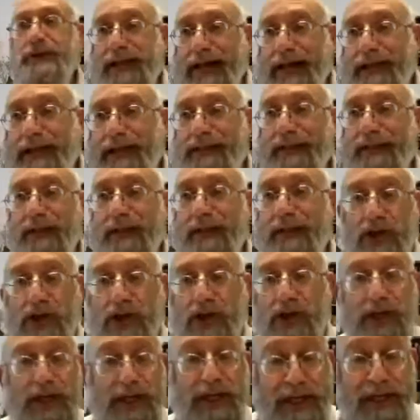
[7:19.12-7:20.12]
Dalet
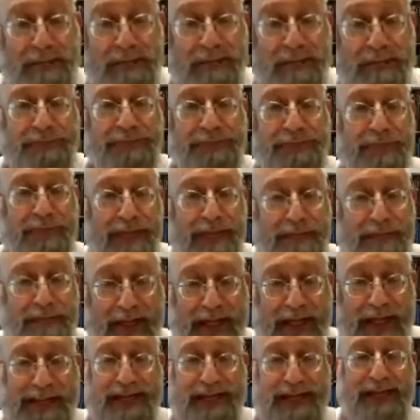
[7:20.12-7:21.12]
Halacha Gimel
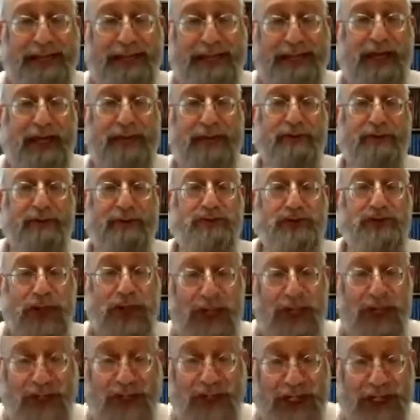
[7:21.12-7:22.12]
paskins like Rav
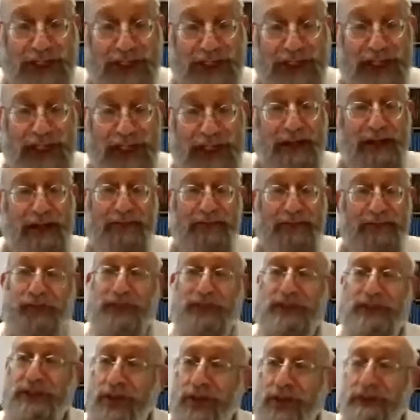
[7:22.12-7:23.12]
Sheshes that
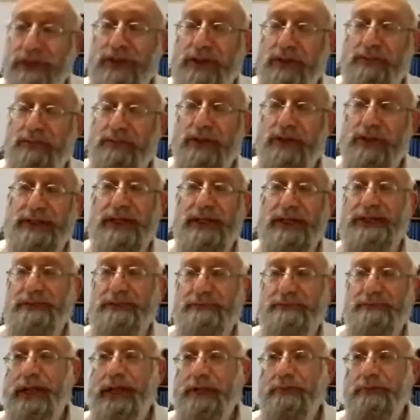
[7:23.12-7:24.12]
there's no difference. Doesn't
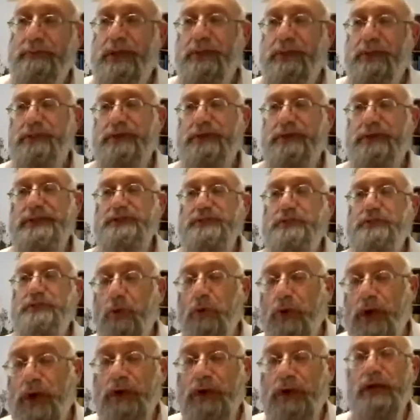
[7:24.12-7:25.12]
matter whether it's
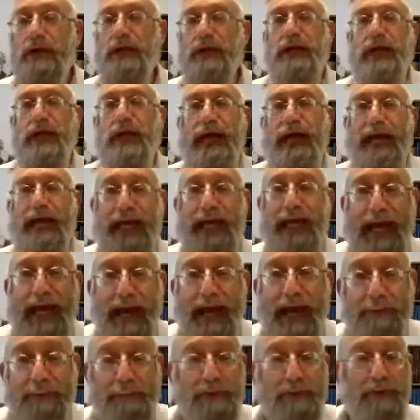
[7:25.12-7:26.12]
water, an
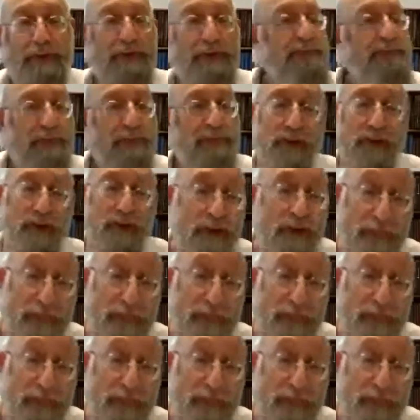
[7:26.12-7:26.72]
apple, or